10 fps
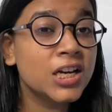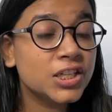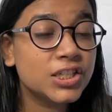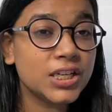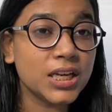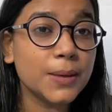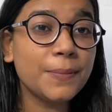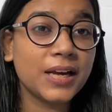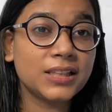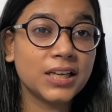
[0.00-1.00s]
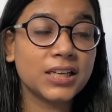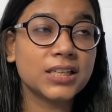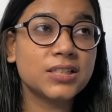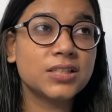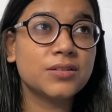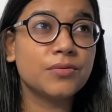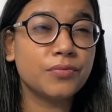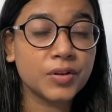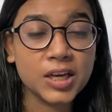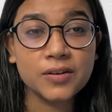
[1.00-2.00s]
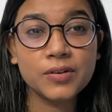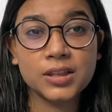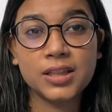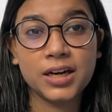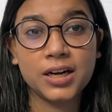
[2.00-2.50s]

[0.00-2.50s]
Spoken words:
cheap. I think it's free with